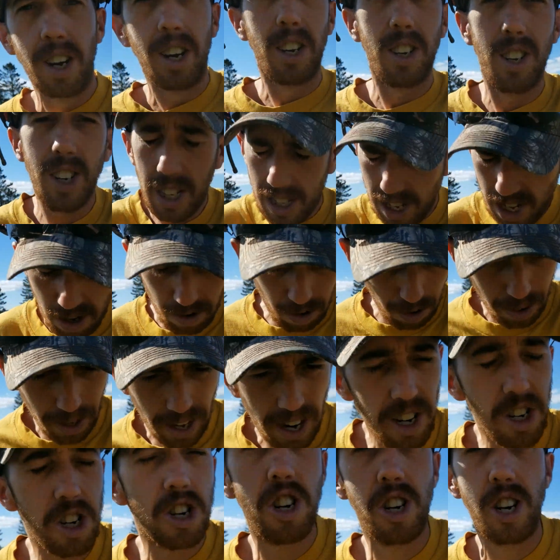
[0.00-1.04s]
you deal with that
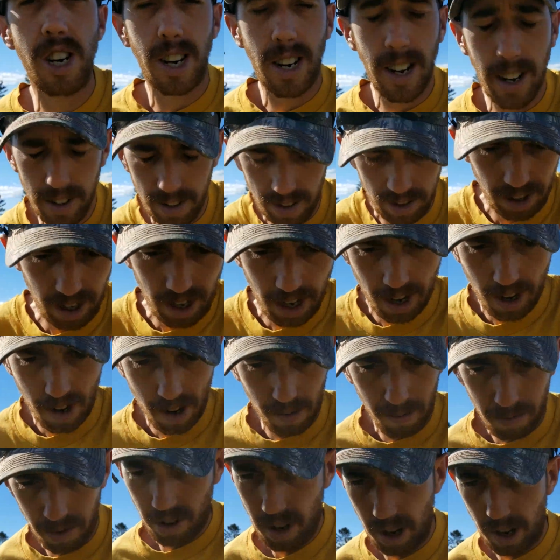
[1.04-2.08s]
shit as it
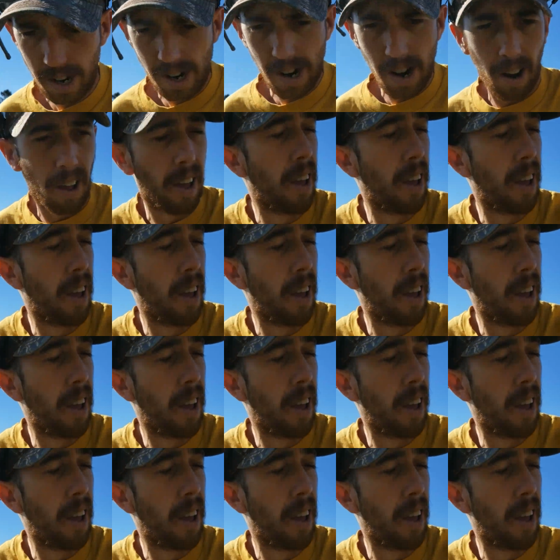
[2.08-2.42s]
comes, right?